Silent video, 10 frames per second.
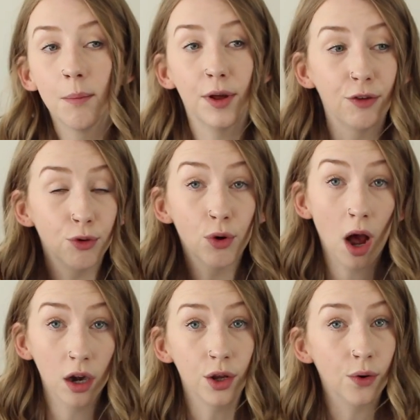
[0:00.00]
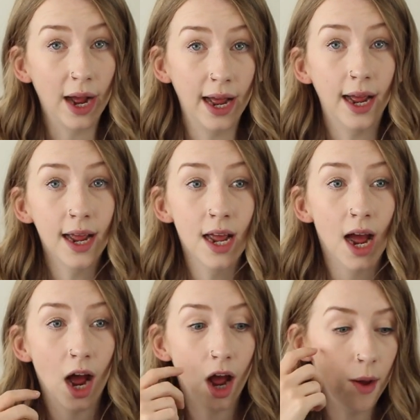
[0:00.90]
But if you colour your hair,
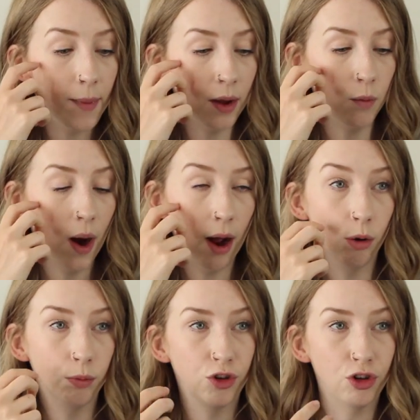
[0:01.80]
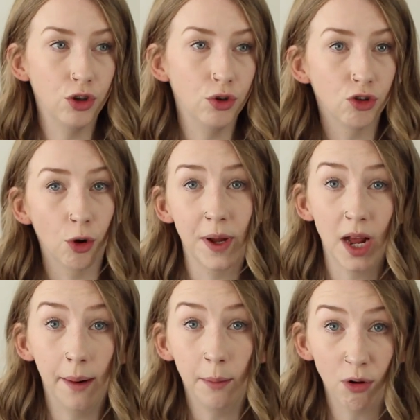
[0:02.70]
it will help to stop it
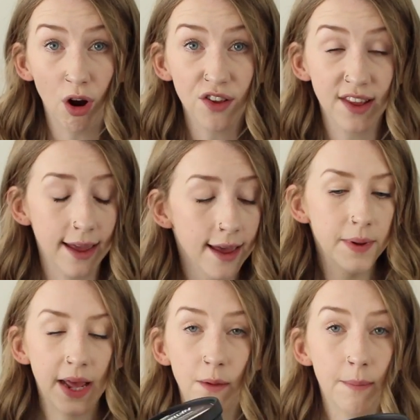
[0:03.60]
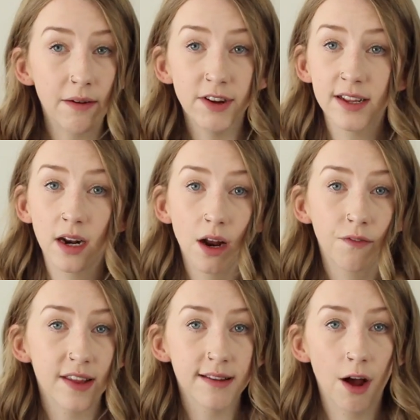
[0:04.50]
going brassy. But yeah, the main reason I
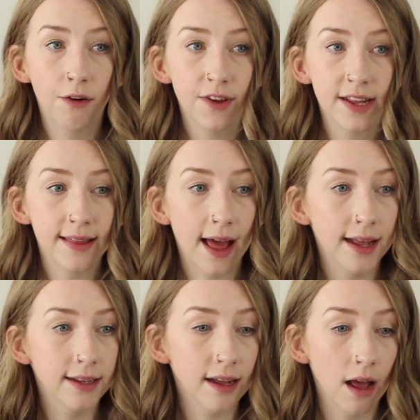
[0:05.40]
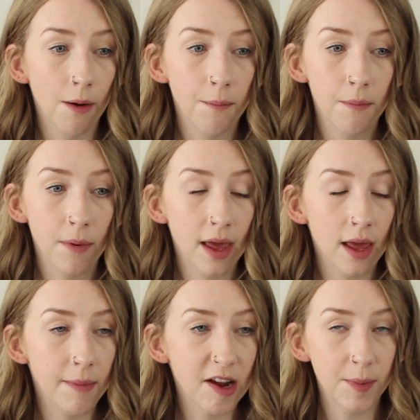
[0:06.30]
love this stuff is that
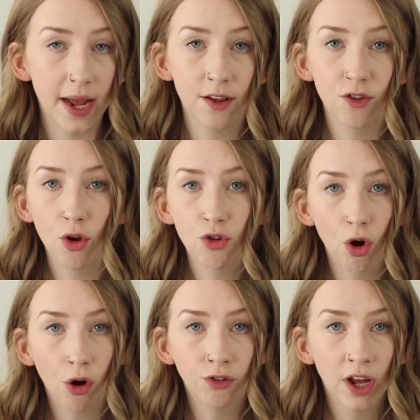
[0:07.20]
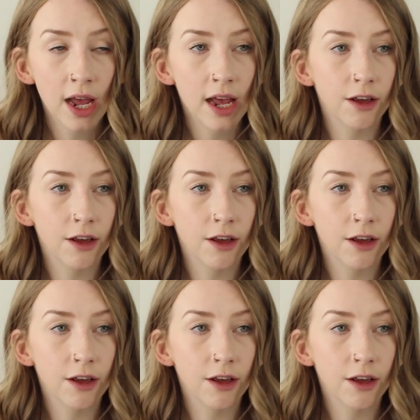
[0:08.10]
it makes my hair so soft.